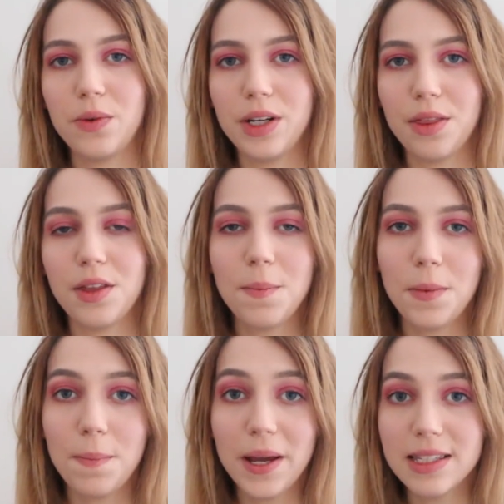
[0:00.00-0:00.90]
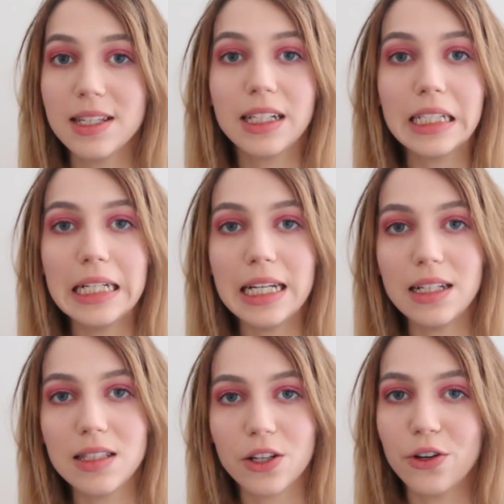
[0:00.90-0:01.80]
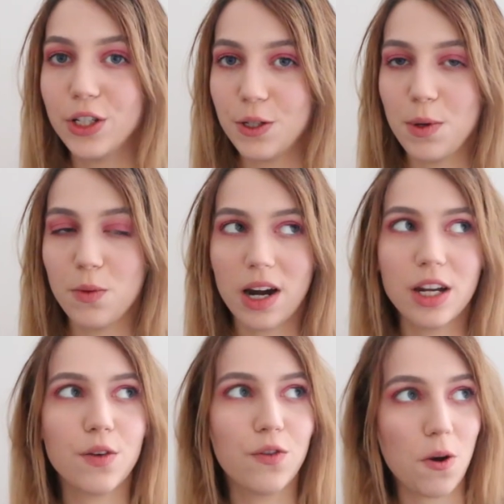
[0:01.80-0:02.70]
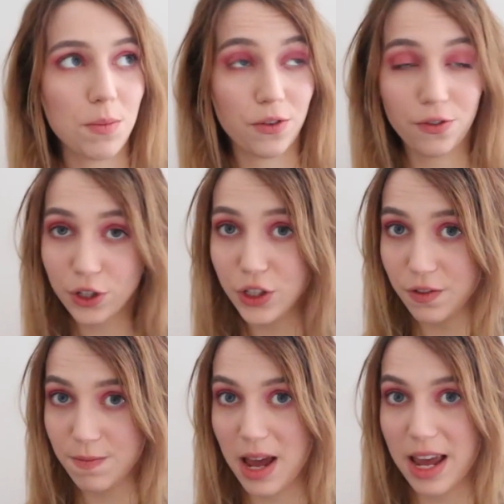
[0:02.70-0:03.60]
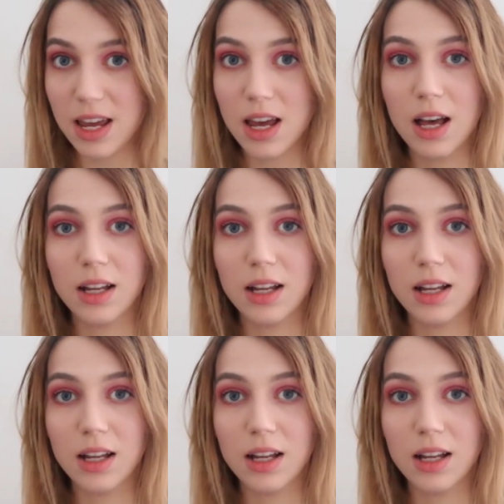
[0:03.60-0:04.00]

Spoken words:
readathon, but basically it's going to be running from the 1st of May